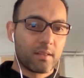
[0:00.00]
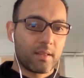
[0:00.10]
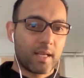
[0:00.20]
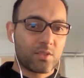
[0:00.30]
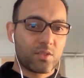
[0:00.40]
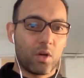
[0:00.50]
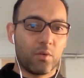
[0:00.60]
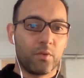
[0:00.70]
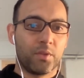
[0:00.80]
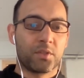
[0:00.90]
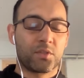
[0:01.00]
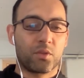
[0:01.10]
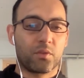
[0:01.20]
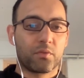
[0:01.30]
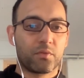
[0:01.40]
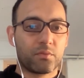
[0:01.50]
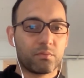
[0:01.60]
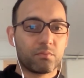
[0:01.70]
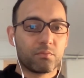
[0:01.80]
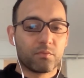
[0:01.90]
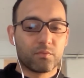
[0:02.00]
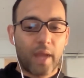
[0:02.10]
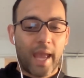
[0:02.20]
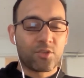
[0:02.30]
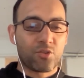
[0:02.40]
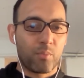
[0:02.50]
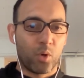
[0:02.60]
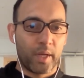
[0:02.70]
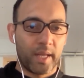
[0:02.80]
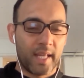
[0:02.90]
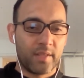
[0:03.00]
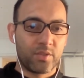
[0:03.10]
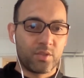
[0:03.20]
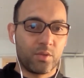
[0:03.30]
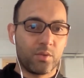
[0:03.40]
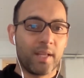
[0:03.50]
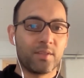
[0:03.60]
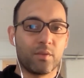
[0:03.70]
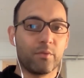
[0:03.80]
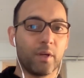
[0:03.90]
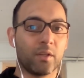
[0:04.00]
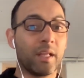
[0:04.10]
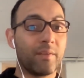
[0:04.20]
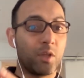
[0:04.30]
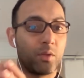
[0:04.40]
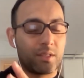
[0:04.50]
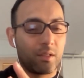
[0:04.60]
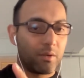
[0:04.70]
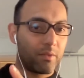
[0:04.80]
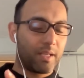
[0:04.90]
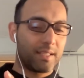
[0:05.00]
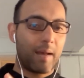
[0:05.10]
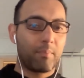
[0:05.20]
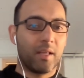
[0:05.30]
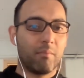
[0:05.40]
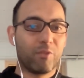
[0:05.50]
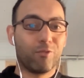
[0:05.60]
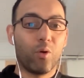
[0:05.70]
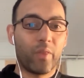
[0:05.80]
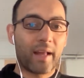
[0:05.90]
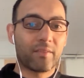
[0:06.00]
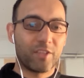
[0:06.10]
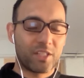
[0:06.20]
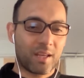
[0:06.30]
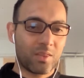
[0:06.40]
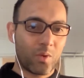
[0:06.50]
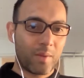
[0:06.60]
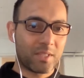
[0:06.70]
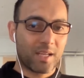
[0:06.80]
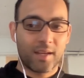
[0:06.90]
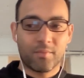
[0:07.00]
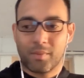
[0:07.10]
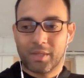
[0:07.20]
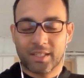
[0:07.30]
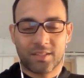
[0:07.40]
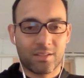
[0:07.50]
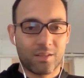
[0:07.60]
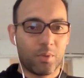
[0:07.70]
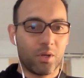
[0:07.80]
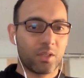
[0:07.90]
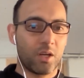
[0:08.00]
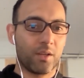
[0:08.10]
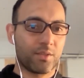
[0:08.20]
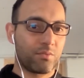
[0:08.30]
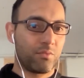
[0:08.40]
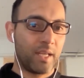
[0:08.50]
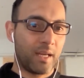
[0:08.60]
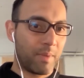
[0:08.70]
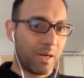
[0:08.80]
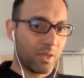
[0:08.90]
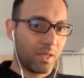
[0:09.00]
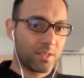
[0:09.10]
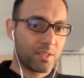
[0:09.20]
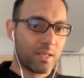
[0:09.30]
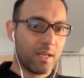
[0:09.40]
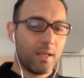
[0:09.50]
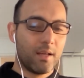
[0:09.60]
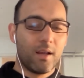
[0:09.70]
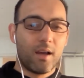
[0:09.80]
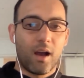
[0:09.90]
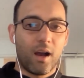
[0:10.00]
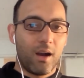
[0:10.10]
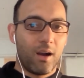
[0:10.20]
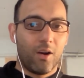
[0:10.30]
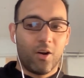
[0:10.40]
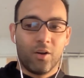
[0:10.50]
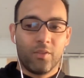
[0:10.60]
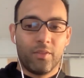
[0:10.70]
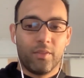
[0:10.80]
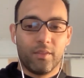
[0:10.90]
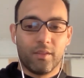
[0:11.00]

That's often the sort of entry point into the funnel, even though there's a lot of things happening before that: visiting the website, maybe listening to the podcast, reading about us on